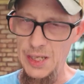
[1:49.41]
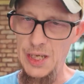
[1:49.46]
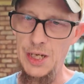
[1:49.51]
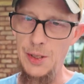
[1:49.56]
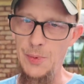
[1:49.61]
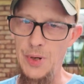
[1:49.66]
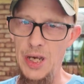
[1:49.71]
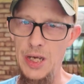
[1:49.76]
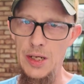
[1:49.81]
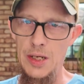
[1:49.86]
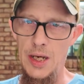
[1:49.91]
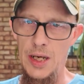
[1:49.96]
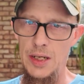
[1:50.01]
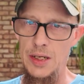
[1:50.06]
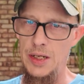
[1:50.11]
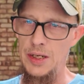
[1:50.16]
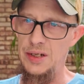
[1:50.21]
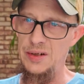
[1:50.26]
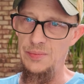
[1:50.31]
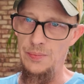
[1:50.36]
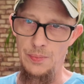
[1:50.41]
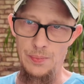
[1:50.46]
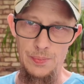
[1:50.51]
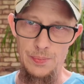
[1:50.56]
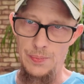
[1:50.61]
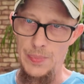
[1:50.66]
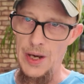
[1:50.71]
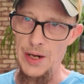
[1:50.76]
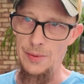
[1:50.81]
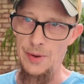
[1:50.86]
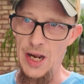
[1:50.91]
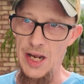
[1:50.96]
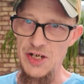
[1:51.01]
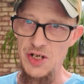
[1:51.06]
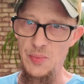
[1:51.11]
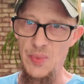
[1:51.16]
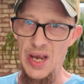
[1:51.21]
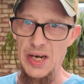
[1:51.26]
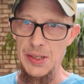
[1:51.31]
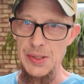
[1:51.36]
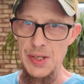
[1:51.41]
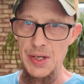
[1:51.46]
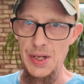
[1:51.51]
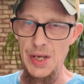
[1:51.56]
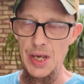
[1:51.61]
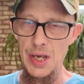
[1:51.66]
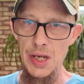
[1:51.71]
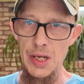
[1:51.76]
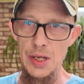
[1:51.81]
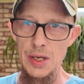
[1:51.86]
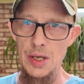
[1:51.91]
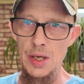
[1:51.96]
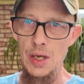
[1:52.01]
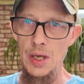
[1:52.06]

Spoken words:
Anyway, I had bought a ratchet back in the day,